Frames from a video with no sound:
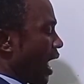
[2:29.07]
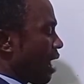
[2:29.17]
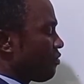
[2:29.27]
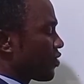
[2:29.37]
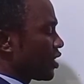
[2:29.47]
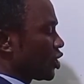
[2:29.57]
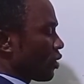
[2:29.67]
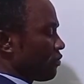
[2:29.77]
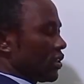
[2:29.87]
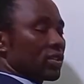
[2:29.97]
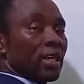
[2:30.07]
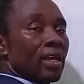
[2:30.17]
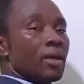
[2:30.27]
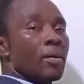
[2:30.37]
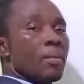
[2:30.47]
average of these
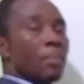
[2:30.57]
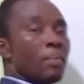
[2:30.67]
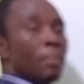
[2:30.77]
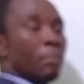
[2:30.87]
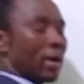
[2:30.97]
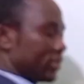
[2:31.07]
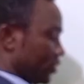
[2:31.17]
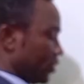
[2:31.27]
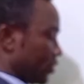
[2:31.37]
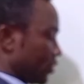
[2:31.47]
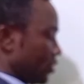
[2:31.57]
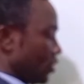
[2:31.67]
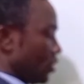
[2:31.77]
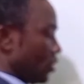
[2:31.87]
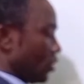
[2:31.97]
masses,
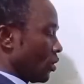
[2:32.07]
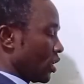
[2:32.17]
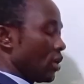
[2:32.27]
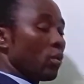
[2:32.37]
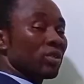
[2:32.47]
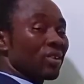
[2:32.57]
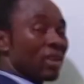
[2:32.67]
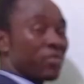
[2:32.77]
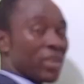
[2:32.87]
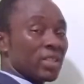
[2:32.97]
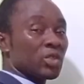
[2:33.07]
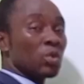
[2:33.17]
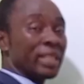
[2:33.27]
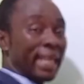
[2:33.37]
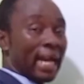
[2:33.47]
okay, with reference
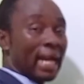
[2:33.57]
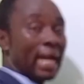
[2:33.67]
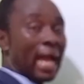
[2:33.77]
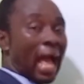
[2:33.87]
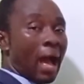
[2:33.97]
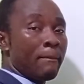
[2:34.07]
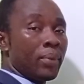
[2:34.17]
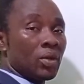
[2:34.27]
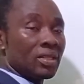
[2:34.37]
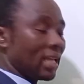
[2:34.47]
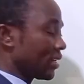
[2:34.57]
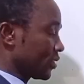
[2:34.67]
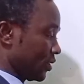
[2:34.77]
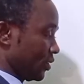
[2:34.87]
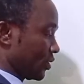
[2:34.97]
to their
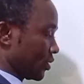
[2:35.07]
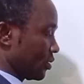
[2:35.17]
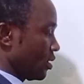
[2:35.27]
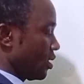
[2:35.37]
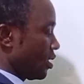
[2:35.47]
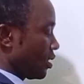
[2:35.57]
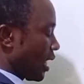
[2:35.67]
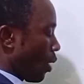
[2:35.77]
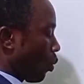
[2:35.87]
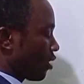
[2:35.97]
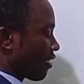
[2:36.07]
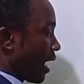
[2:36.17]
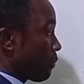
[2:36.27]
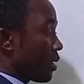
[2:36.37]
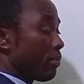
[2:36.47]
abundances. Now, what
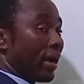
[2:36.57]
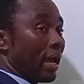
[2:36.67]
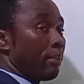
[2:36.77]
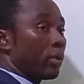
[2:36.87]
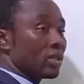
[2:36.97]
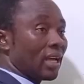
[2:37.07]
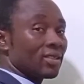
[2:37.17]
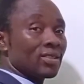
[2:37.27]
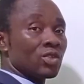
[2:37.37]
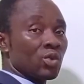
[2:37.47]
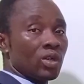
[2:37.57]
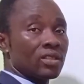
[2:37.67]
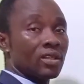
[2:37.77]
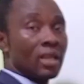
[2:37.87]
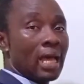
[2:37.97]
I mean by abundance is
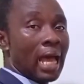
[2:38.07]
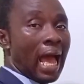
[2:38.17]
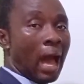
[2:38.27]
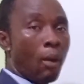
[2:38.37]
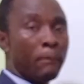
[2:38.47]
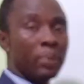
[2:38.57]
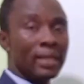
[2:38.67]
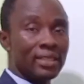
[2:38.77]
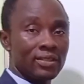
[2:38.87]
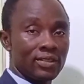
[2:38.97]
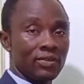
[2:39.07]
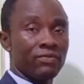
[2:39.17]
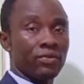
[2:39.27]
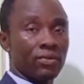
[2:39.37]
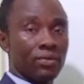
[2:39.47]
what? How
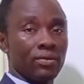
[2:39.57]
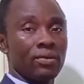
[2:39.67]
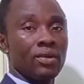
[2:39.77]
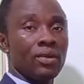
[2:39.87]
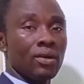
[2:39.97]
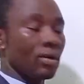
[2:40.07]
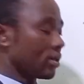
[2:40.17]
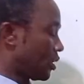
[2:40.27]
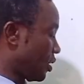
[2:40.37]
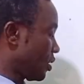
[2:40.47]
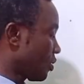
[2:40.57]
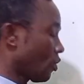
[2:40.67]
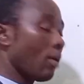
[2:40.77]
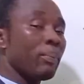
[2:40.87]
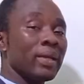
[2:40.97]
plentiful, okay,
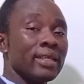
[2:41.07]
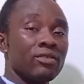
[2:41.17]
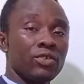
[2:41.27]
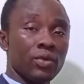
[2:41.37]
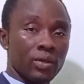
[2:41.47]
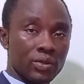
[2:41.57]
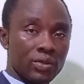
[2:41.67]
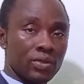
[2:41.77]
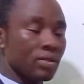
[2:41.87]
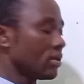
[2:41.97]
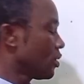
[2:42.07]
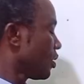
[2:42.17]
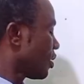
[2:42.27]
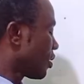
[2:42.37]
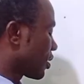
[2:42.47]
or plenteous,
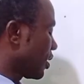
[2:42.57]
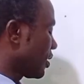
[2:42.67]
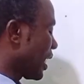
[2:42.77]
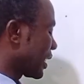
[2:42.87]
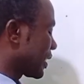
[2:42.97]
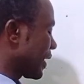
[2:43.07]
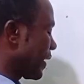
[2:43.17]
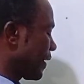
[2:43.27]
okay, that